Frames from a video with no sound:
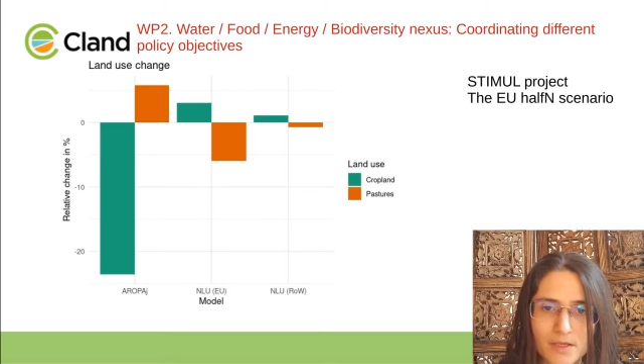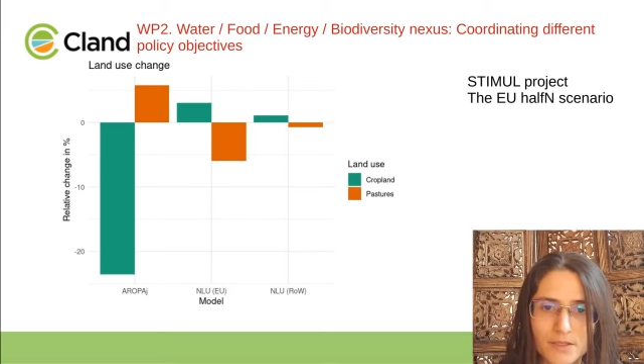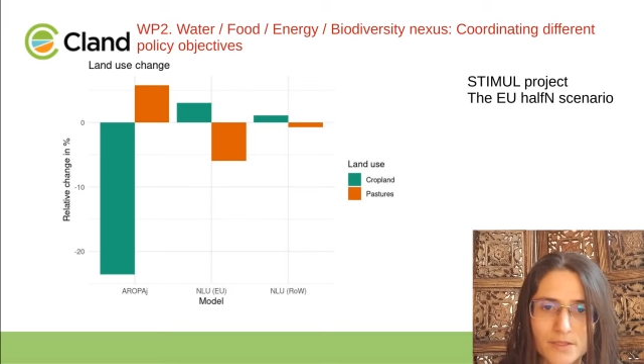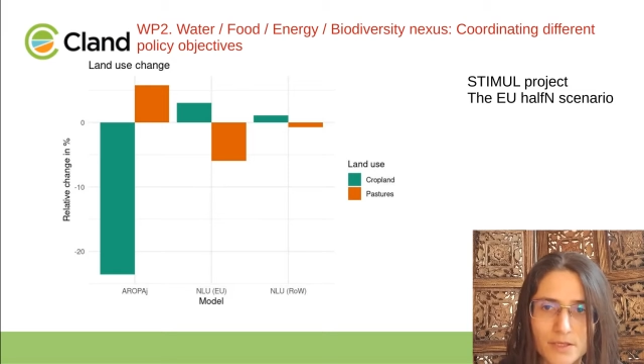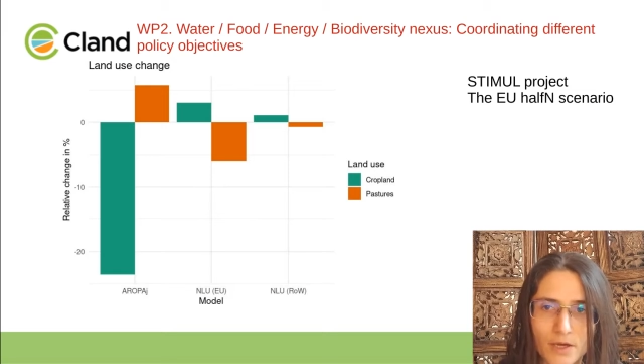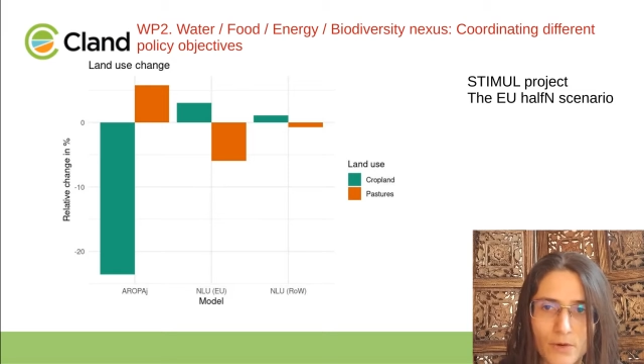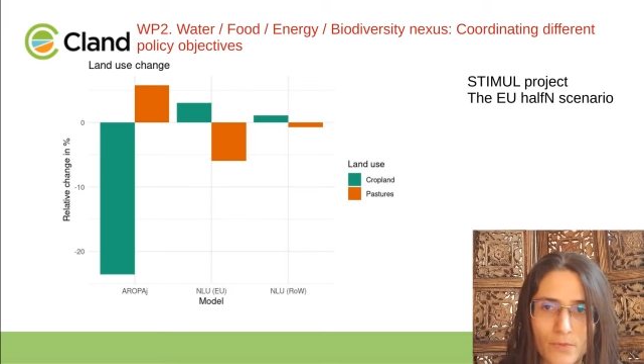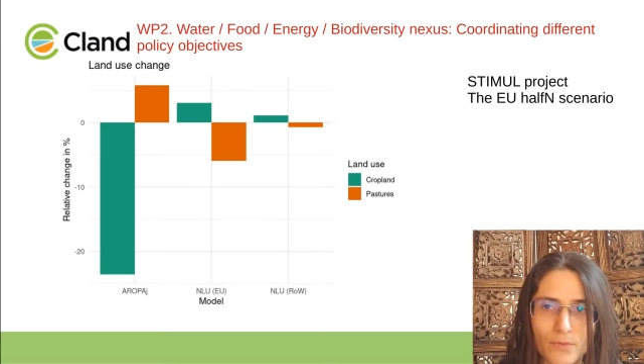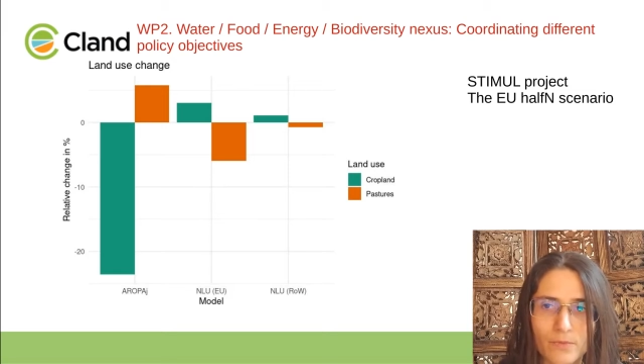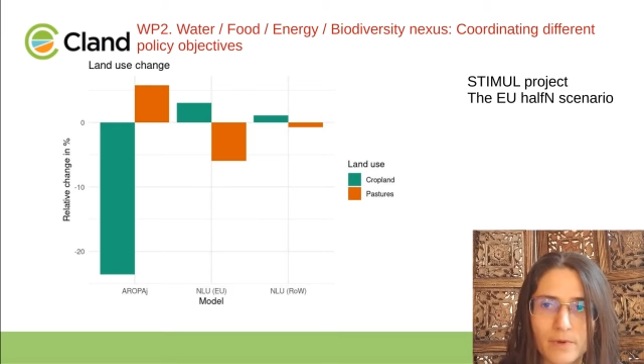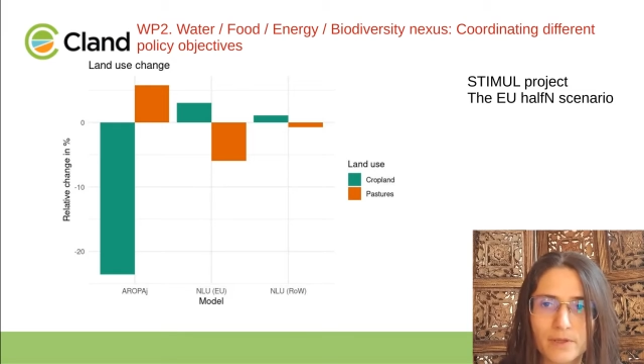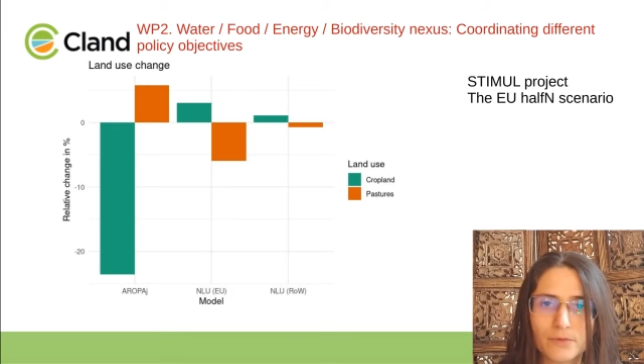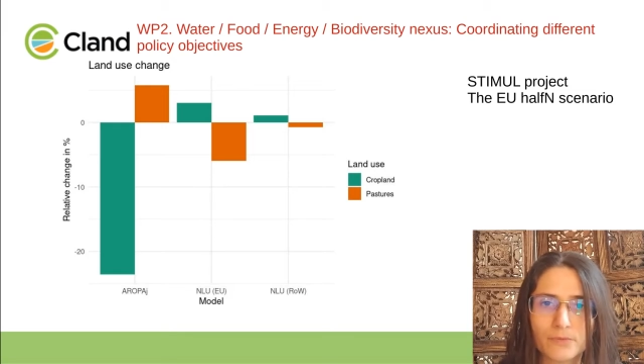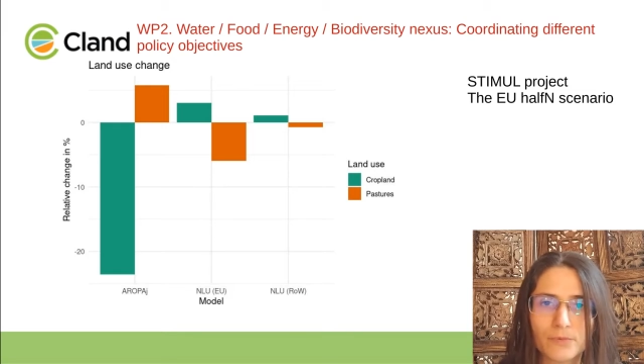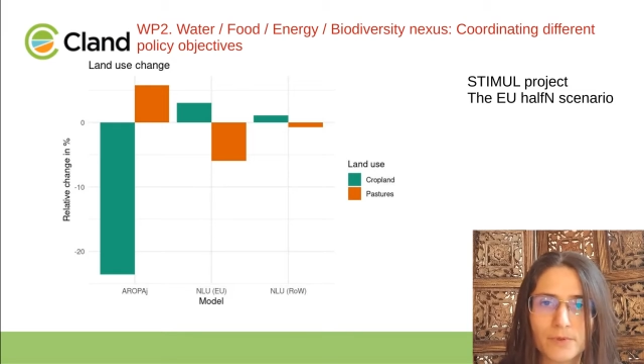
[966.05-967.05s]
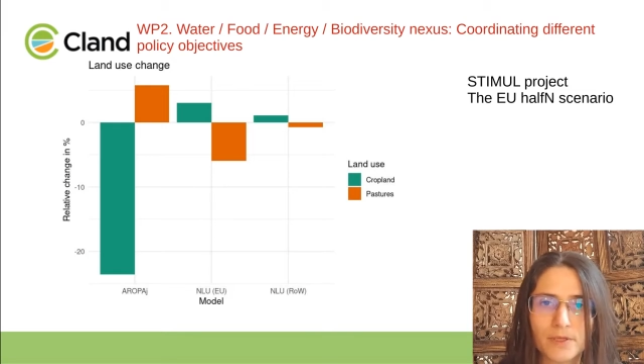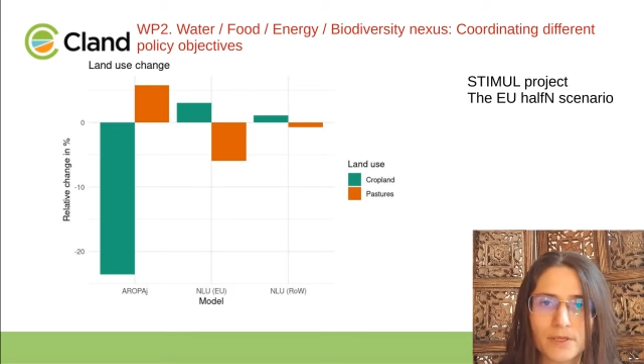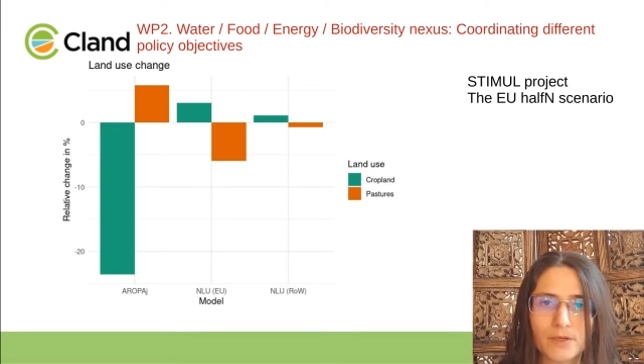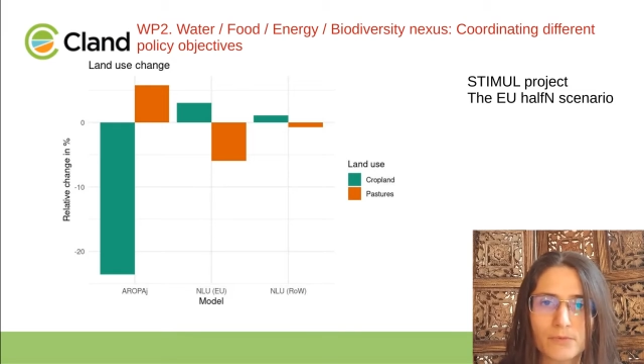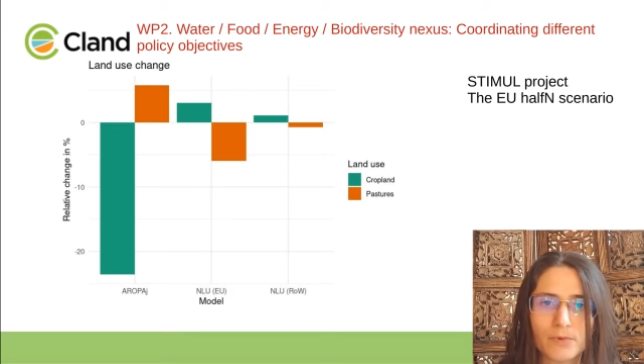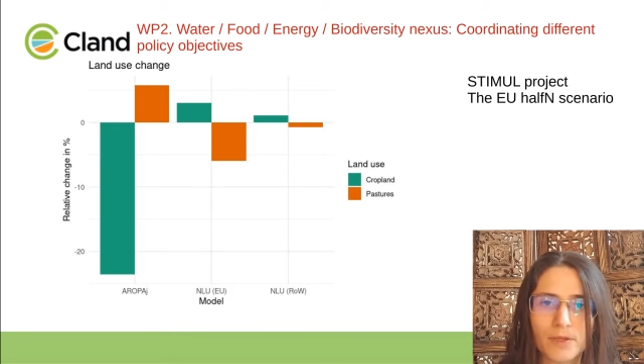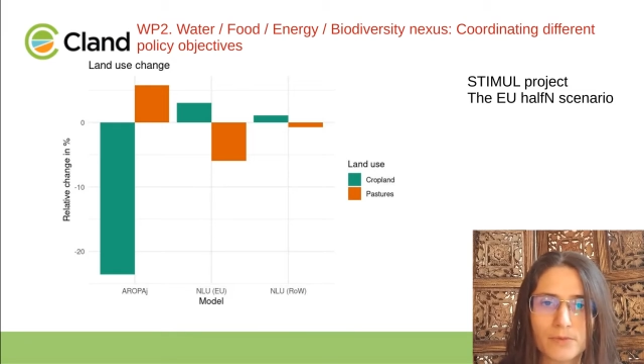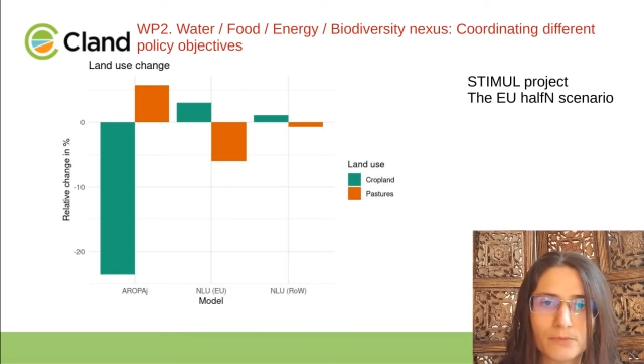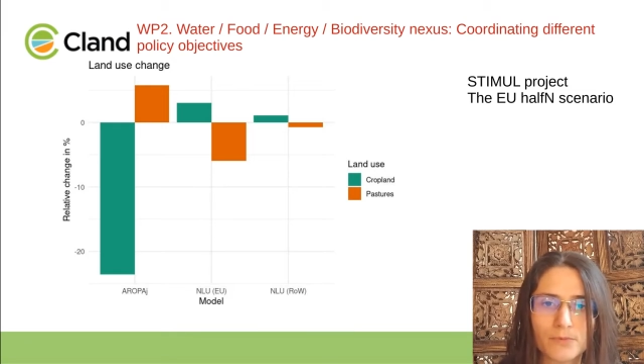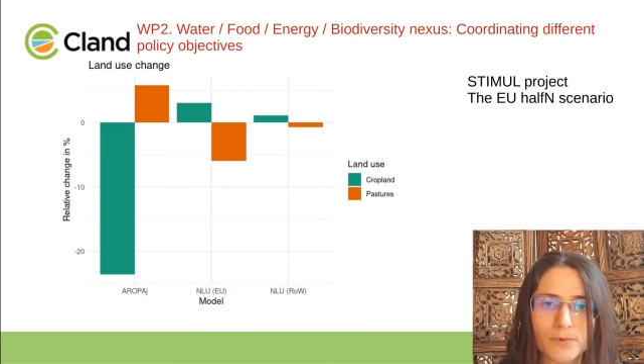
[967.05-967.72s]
So when we